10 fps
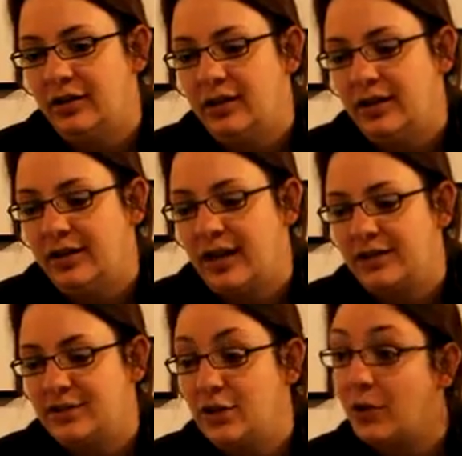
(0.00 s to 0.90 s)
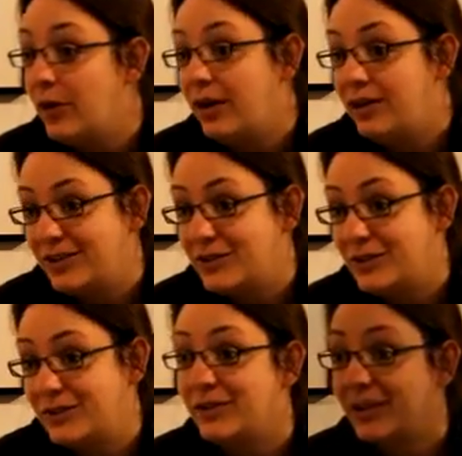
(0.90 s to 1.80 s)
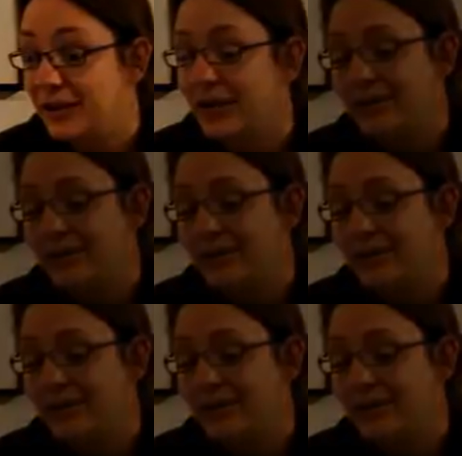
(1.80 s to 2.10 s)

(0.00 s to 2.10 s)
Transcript: uh, getting to know one another. So it's really great.